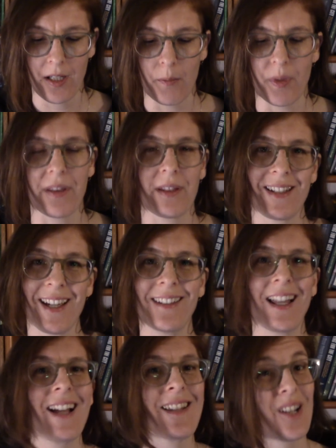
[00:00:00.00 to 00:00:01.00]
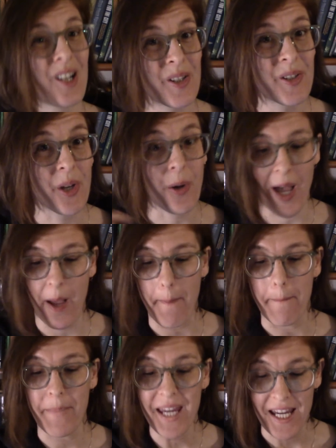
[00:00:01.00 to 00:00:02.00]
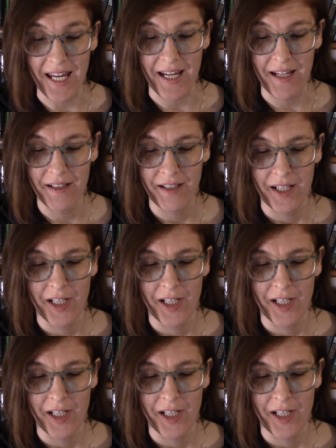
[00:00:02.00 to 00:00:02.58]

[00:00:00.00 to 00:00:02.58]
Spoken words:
but the deadlines also help me